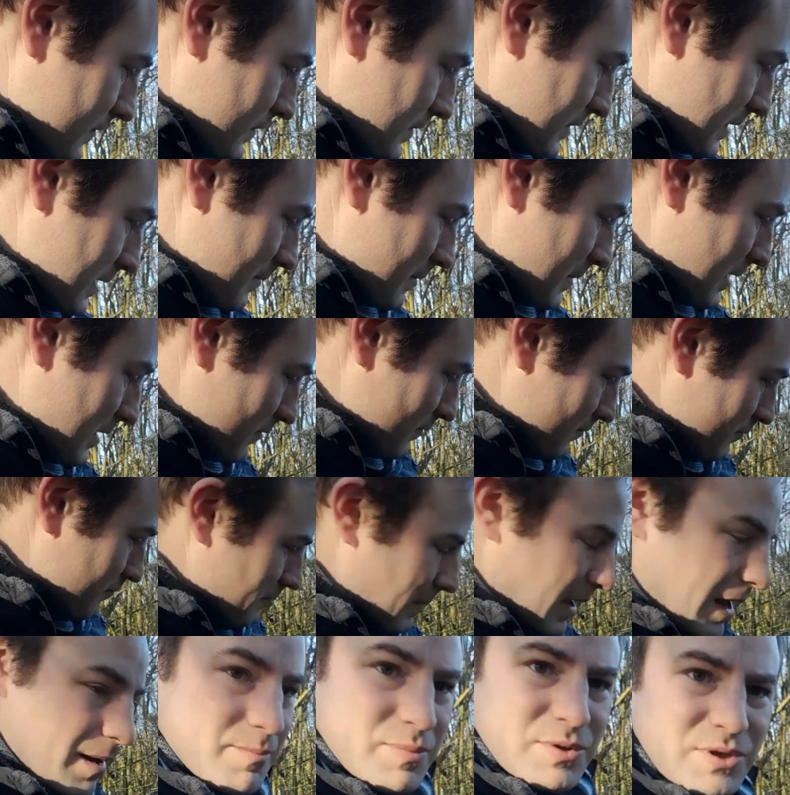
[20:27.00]
can get
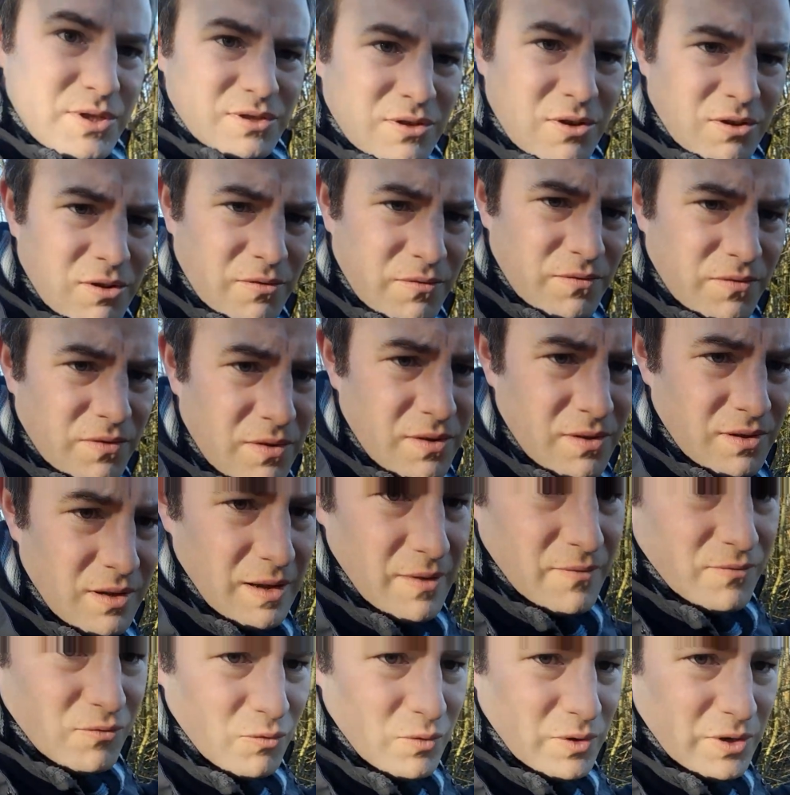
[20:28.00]
maps of,
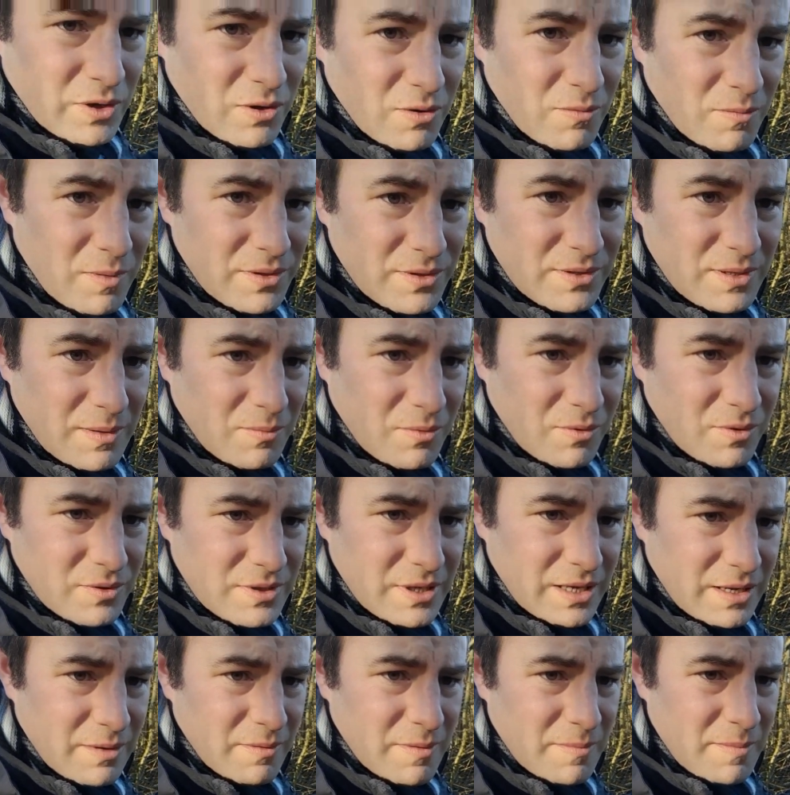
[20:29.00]
I've already got one, so I'm not going to
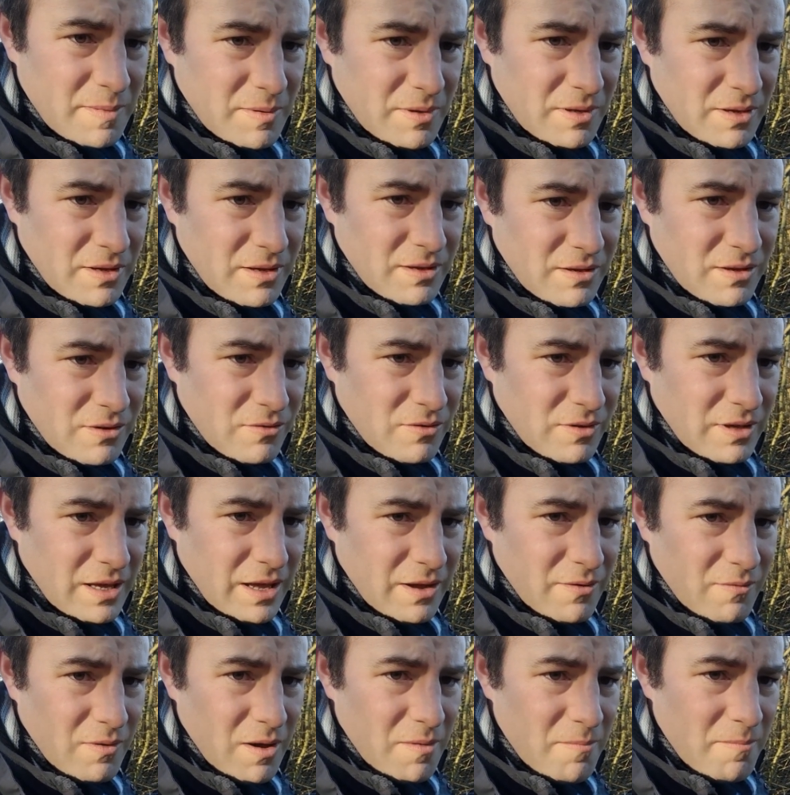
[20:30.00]
take it with me. You can get
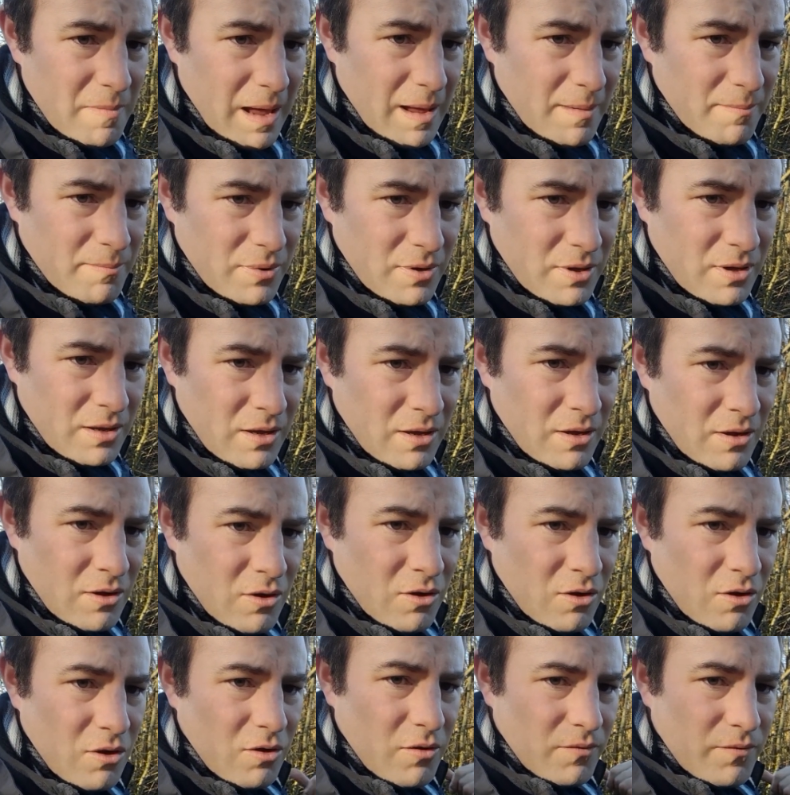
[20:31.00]
your own map
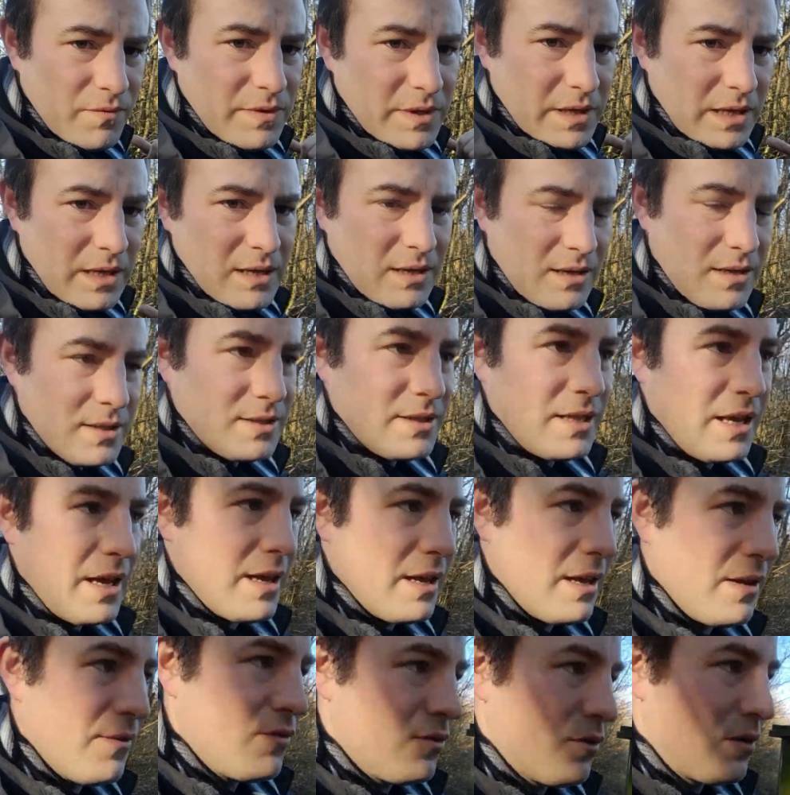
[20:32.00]
of the
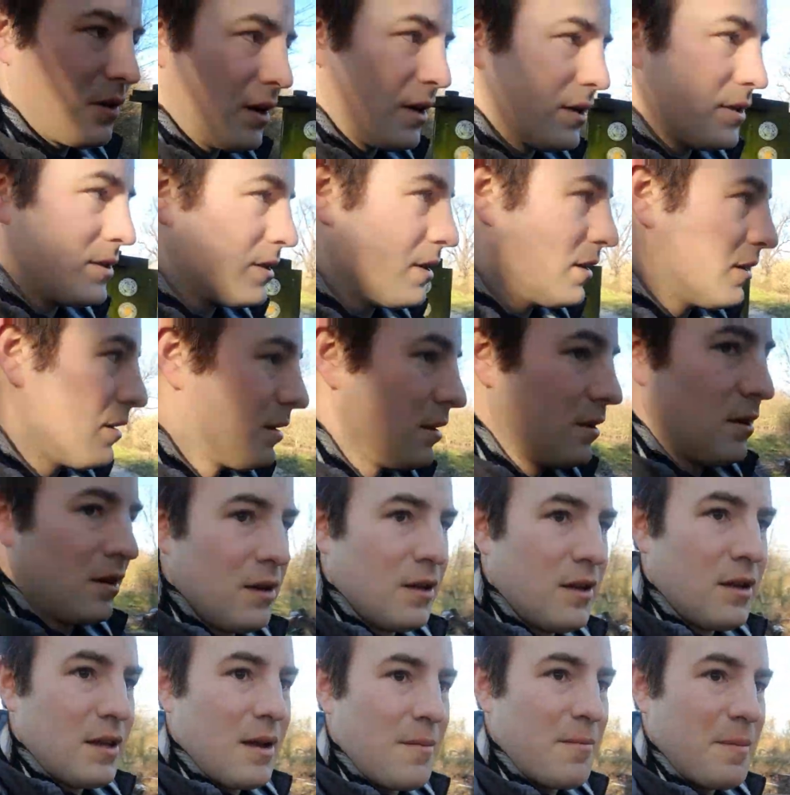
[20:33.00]
estate if you'd like to
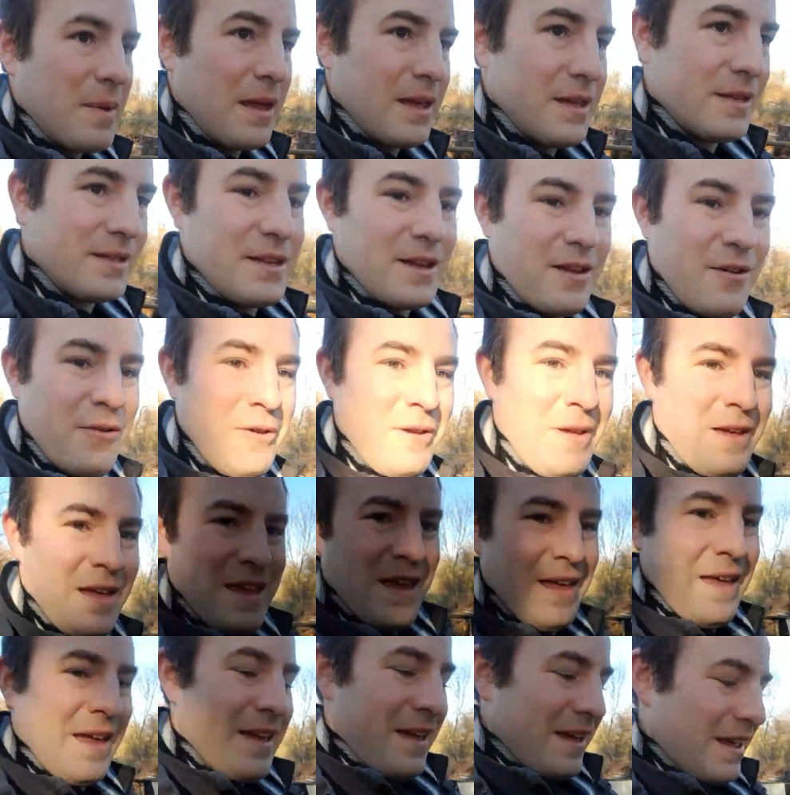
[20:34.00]
come here. So
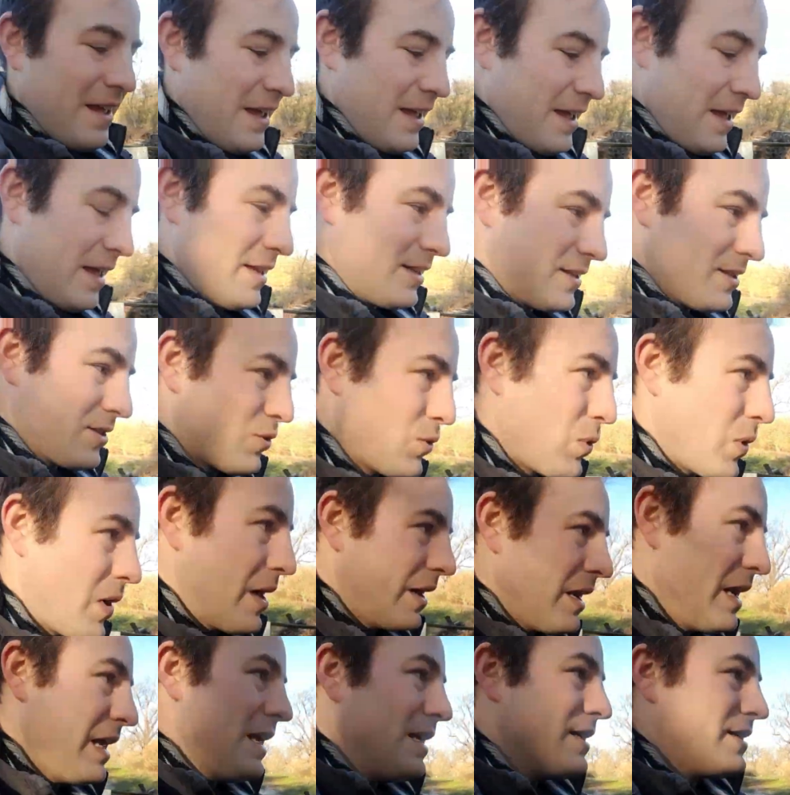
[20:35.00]
it's quite
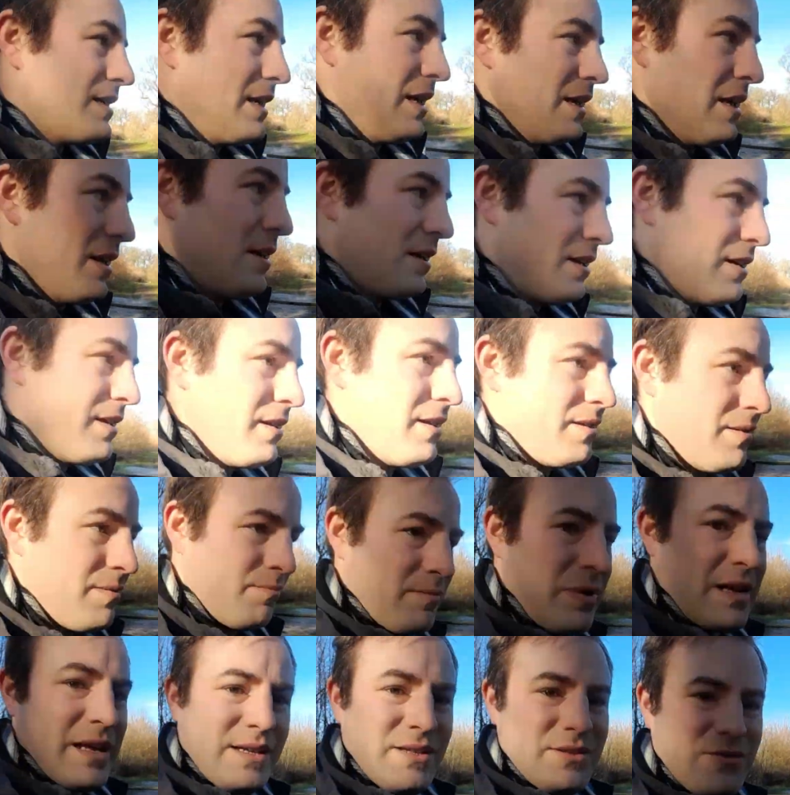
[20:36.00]
an easy
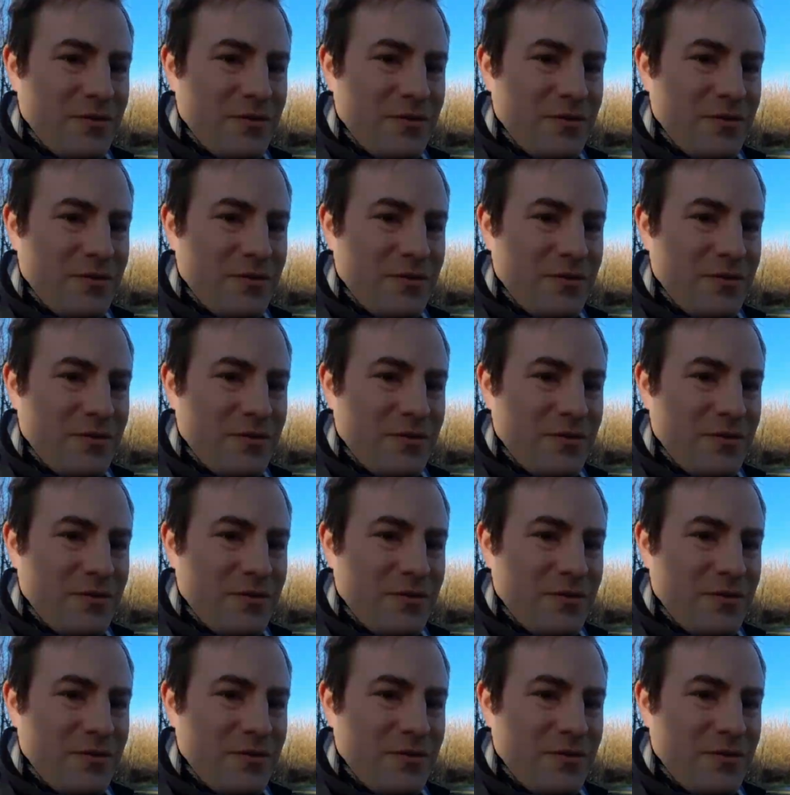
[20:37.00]
place